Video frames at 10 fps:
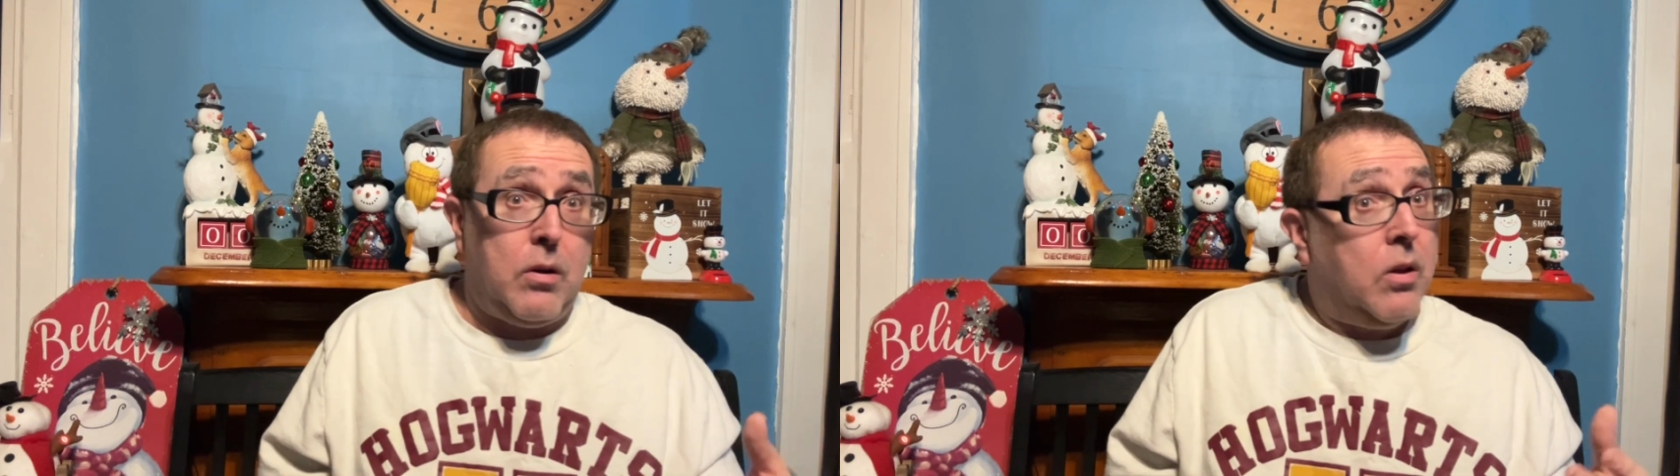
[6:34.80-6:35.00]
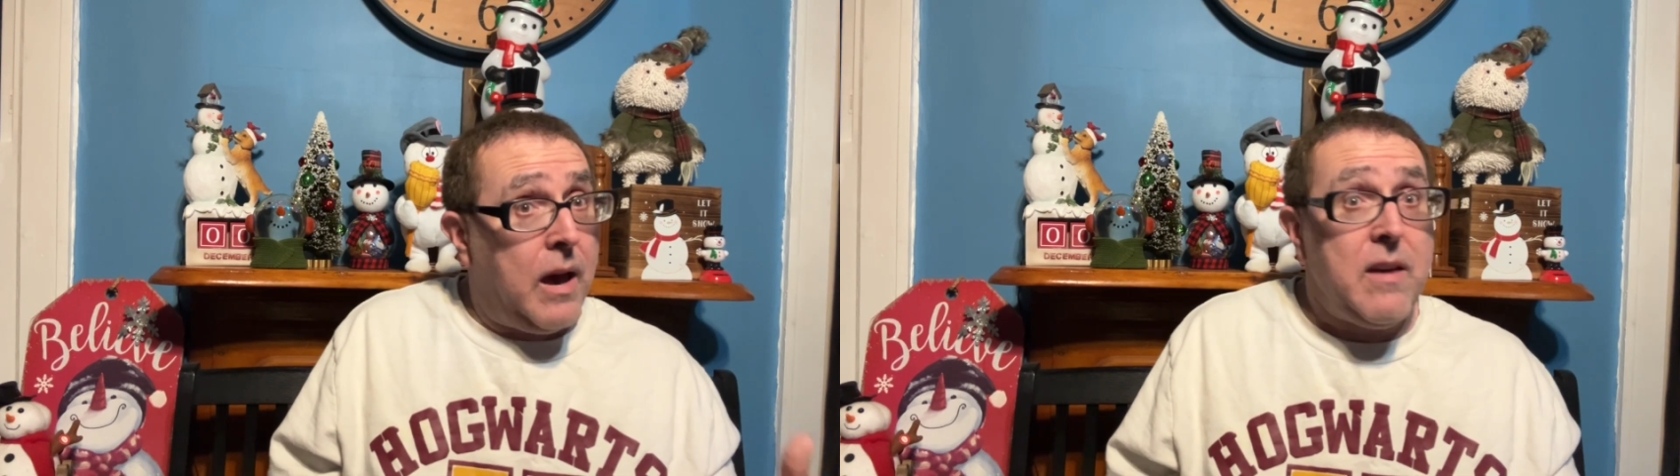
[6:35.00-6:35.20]

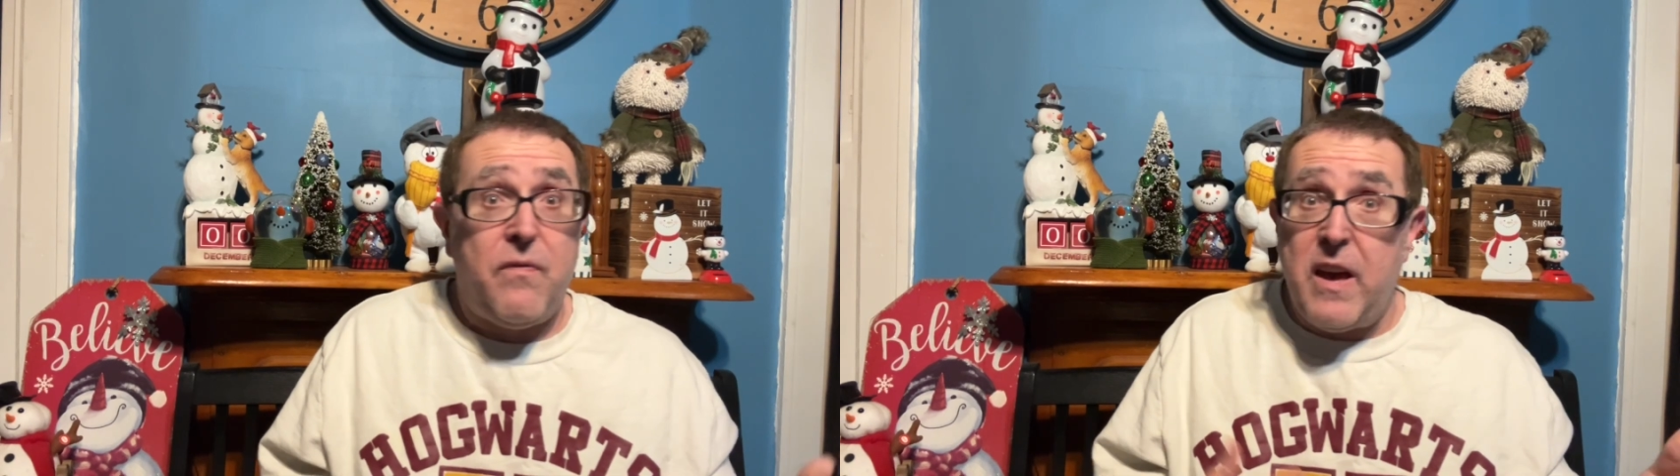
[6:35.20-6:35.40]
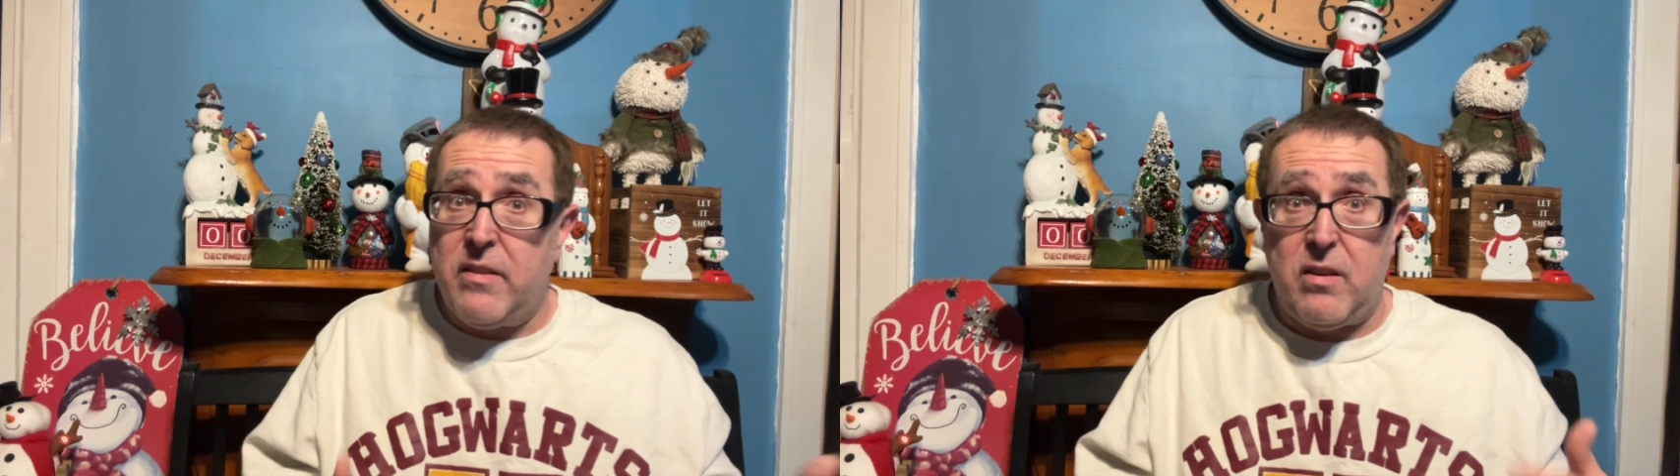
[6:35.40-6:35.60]

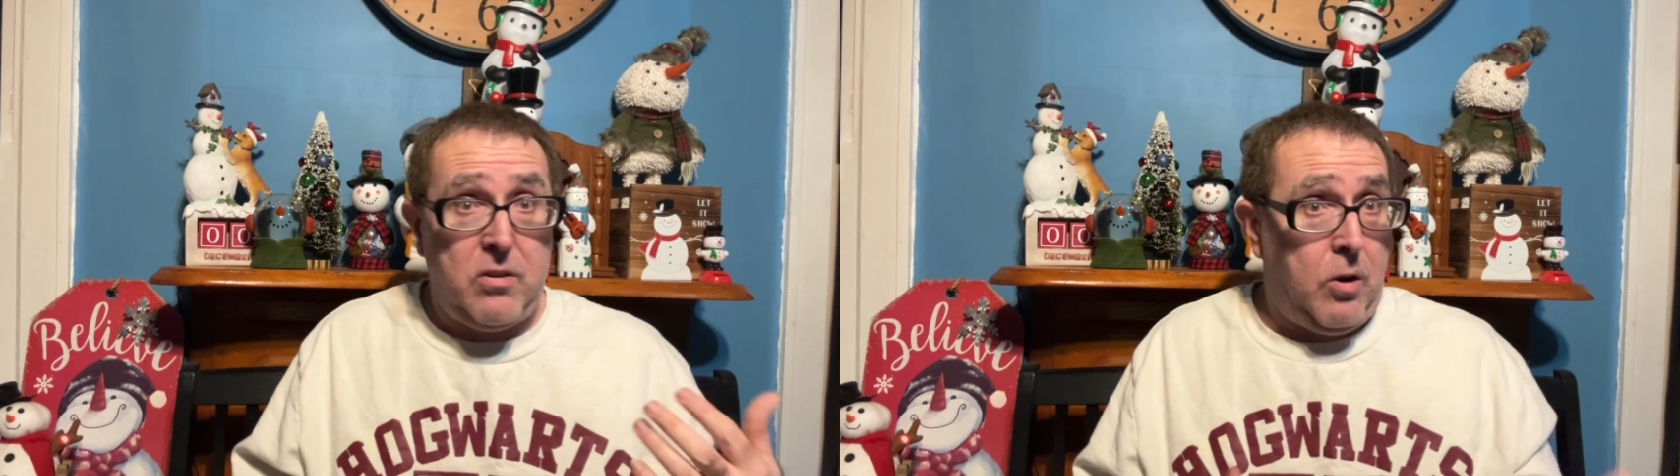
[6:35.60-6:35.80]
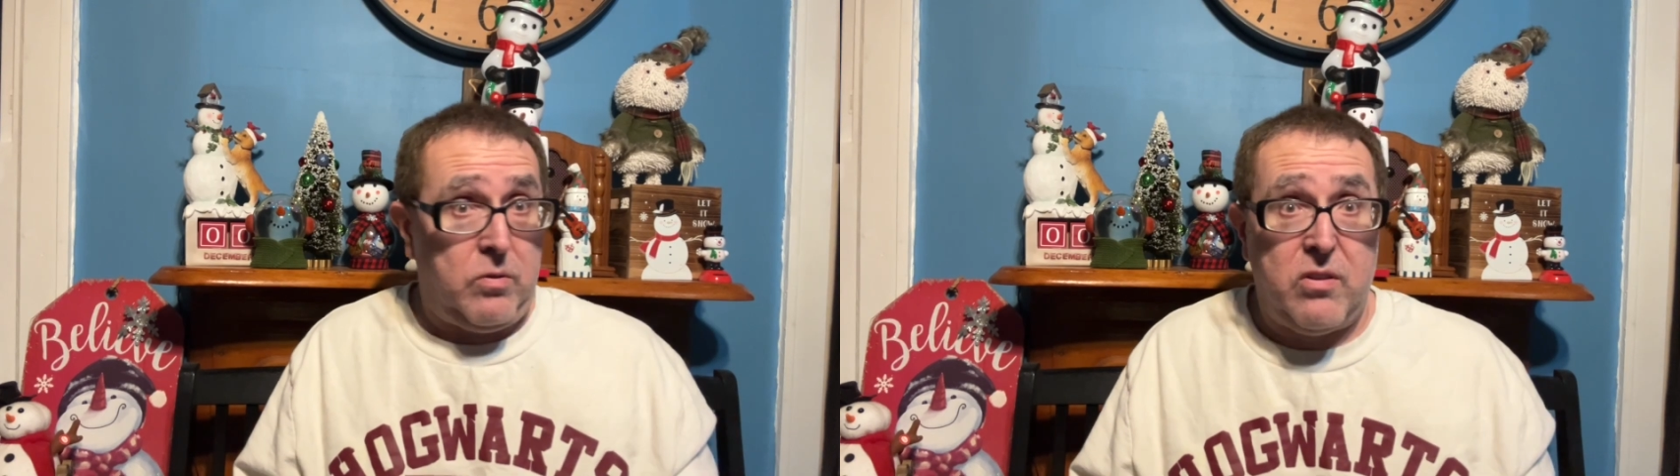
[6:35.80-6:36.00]
Clayface is
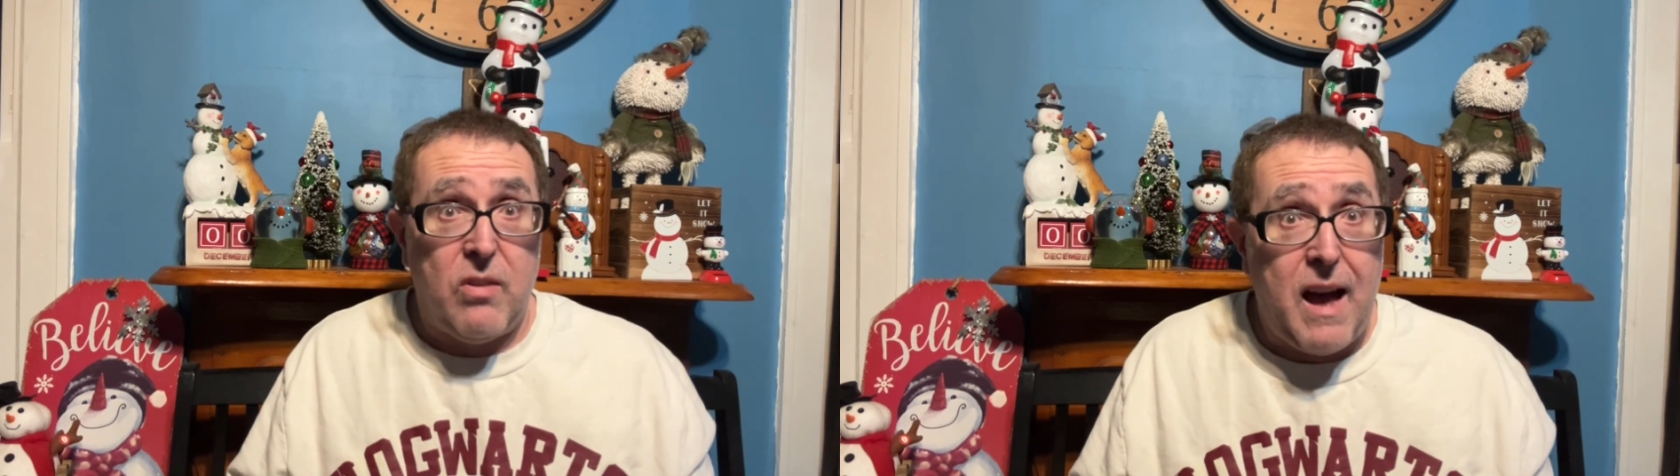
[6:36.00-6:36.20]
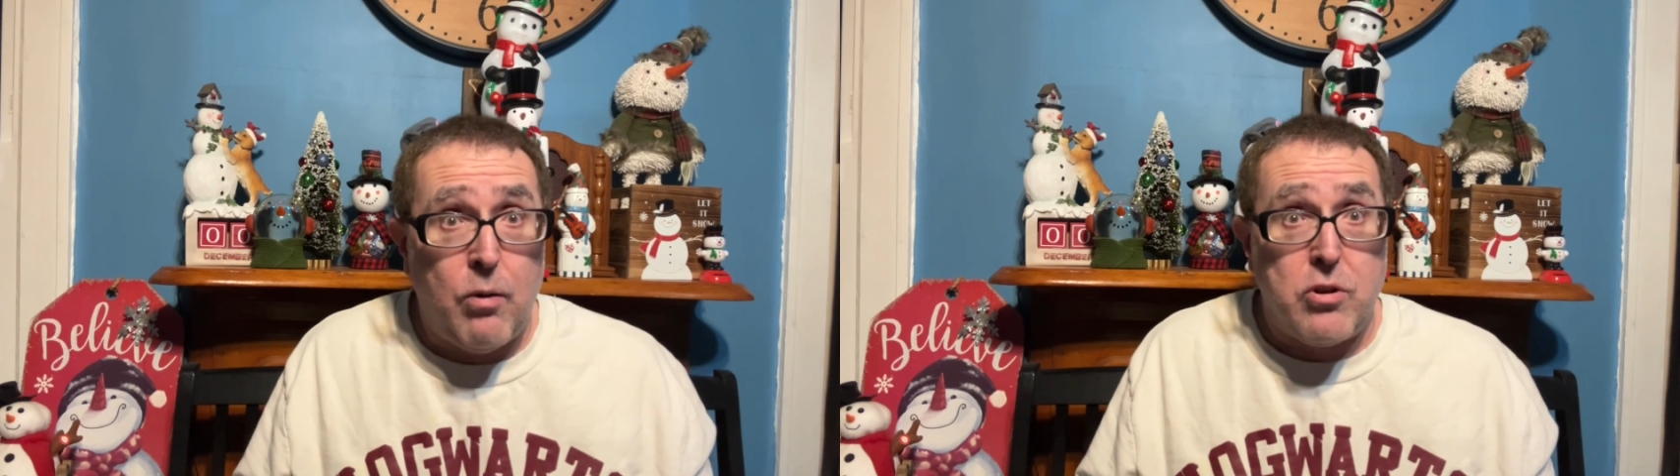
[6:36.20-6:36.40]
no
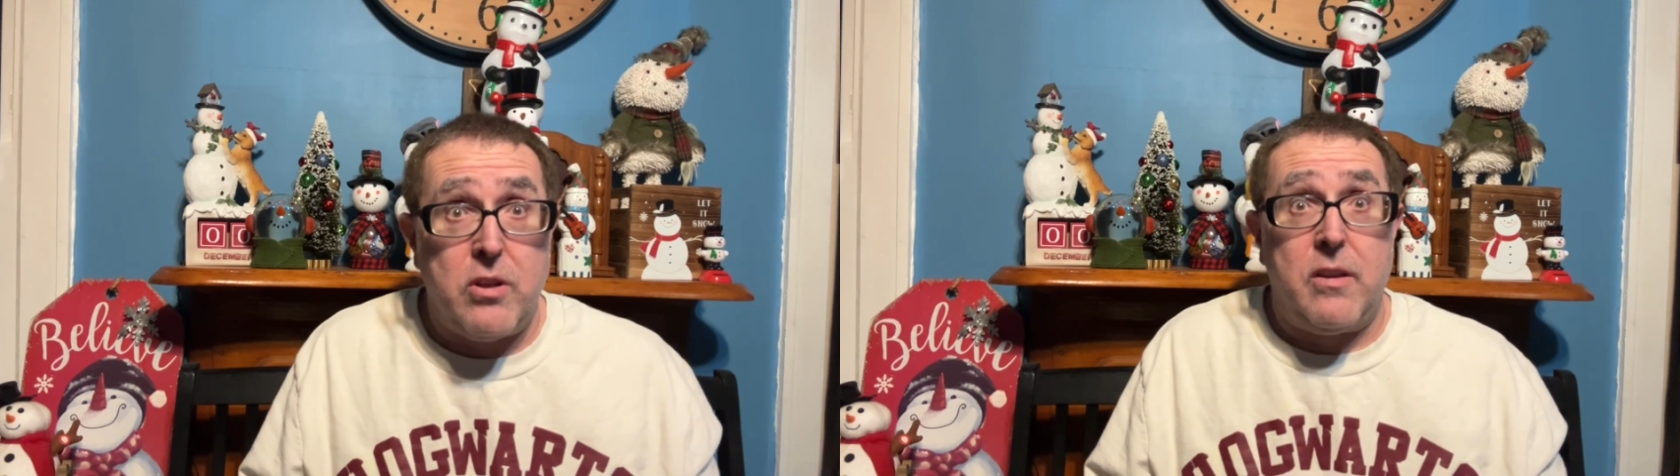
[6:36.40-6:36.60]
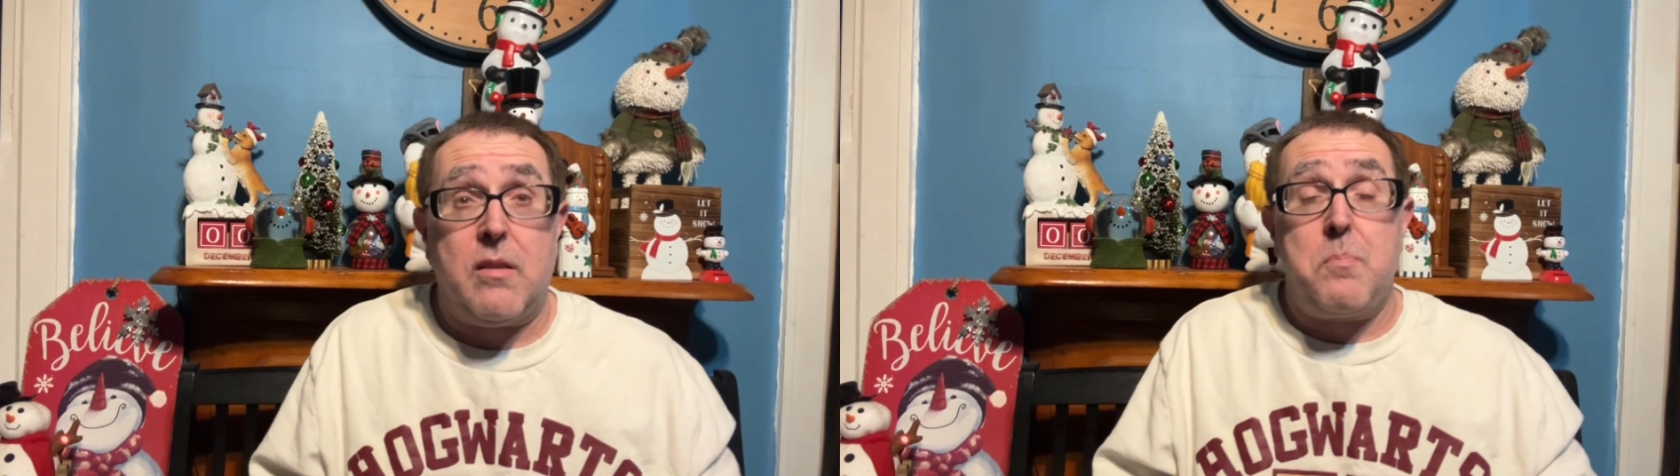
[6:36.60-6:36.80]
slouch
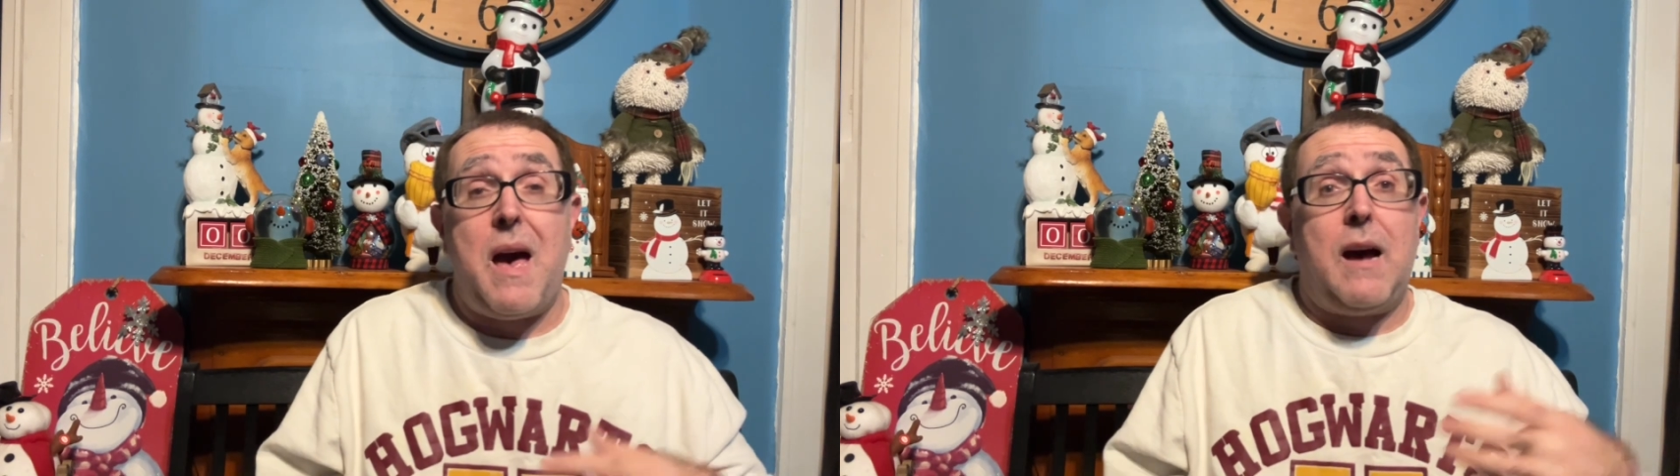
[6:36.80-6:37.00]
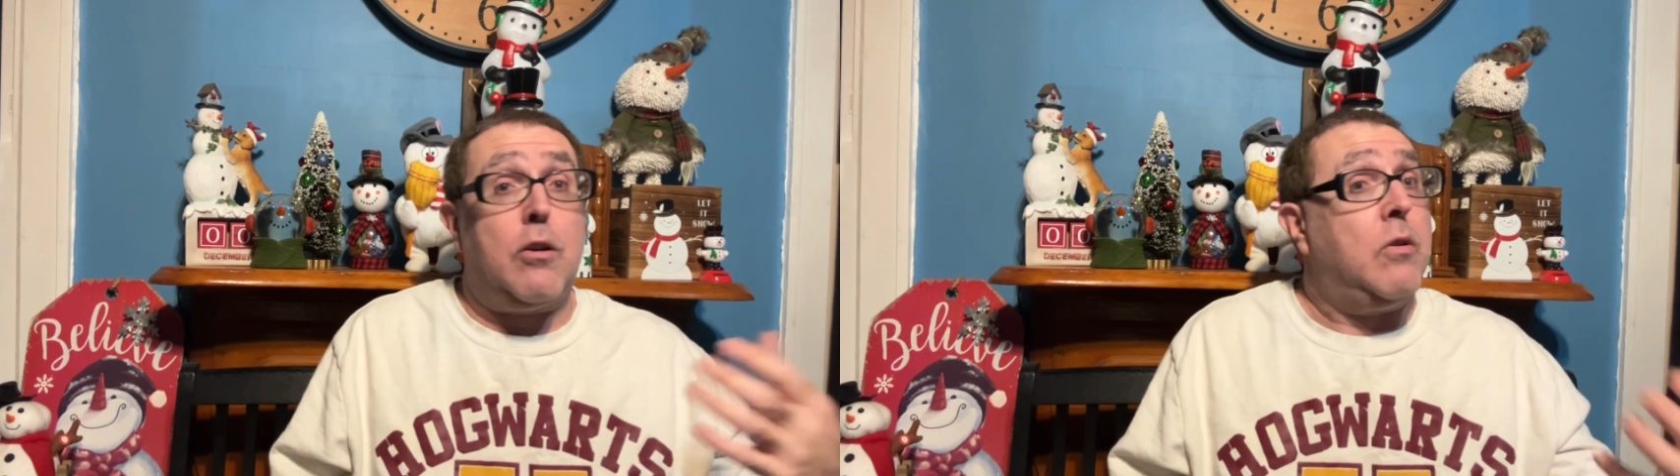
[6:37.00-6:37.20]
in this
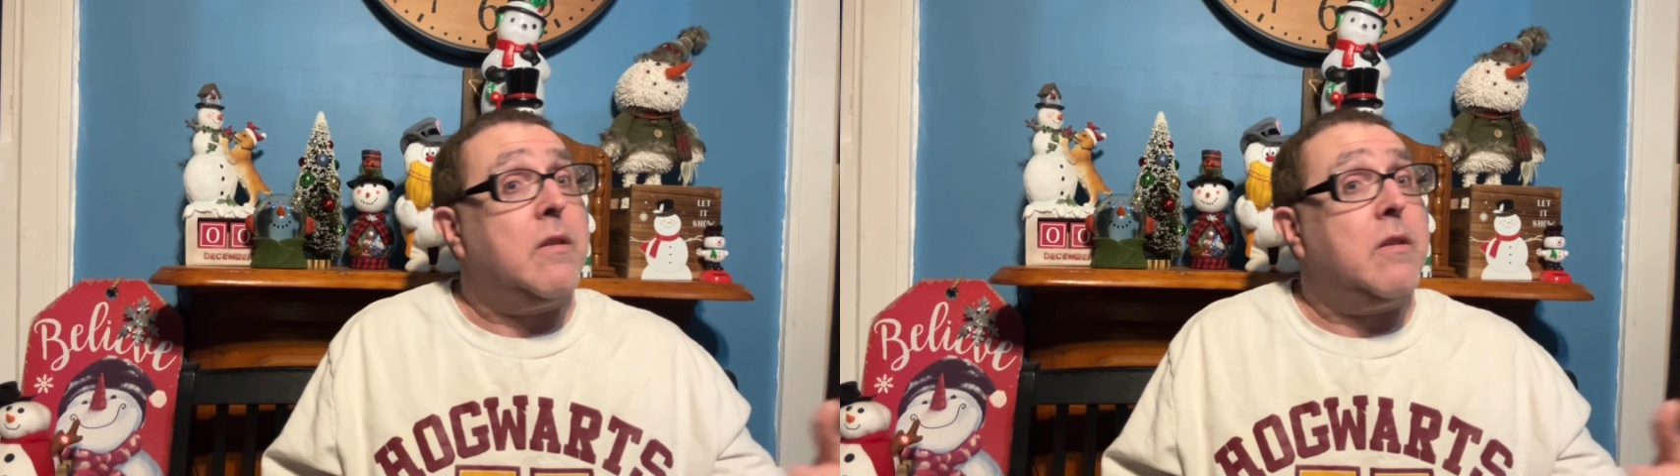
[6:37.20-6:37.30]
battle.